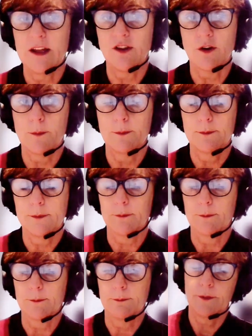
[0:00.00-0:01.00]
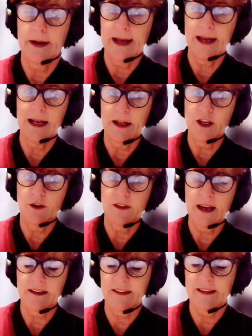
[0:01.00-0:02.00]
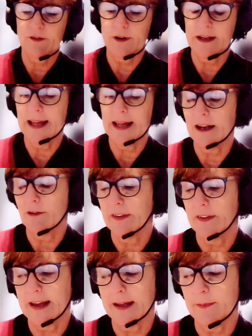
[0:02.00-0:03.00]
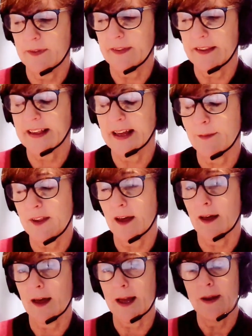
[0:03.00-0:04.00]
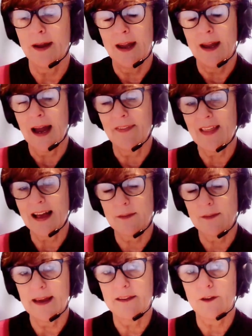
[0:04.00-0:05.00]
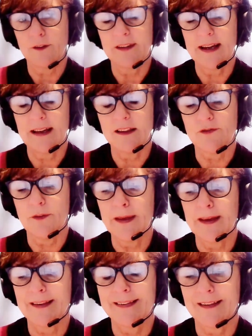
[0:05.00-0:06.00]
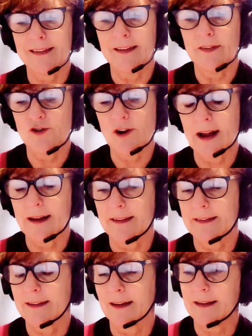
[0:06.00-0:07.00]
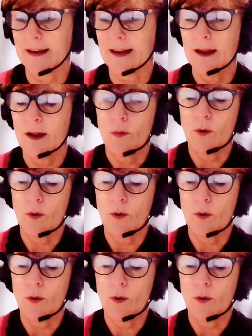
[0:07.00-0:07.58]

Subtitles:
your blue inhaler, you take a steroid inhaler at the same time, and that's based on data from the ASSIST and the TREXA study. What